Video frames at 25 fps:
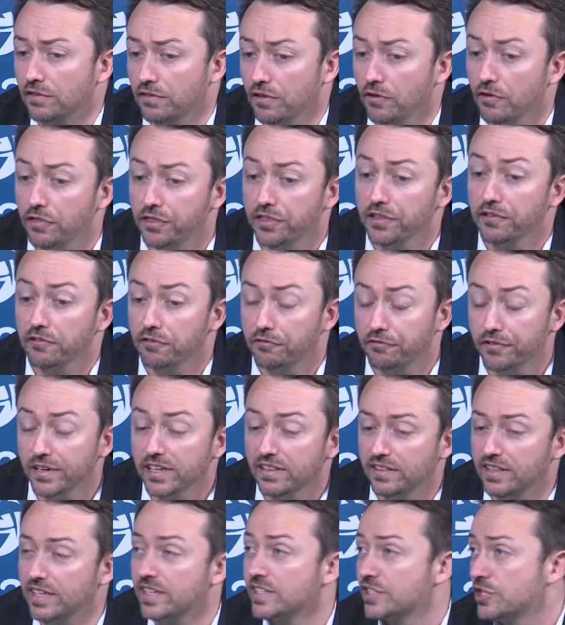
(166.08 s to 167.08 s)
So three
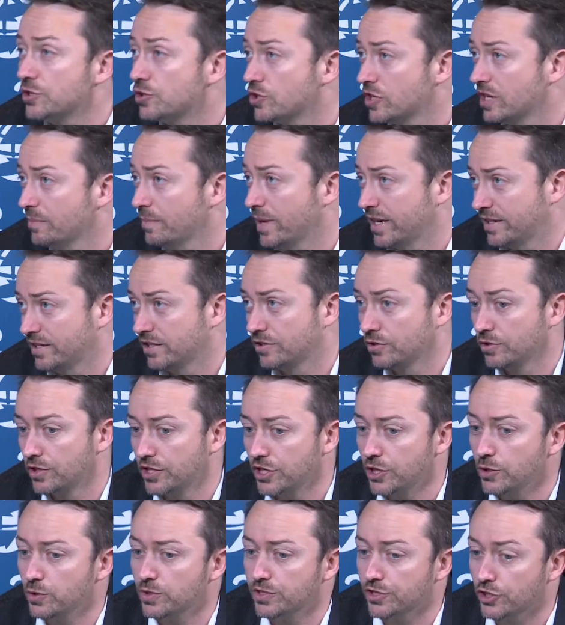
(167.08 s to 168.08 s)
things usually matter to the
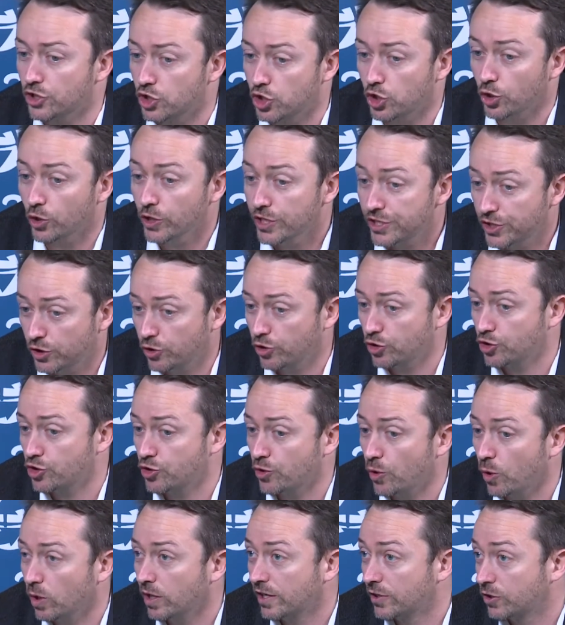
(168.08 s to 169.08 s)
user: choice,
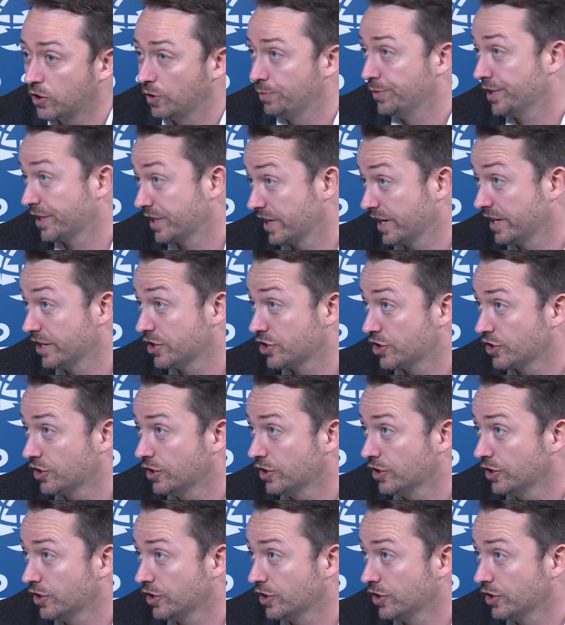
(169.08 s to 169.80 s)
control, and communication.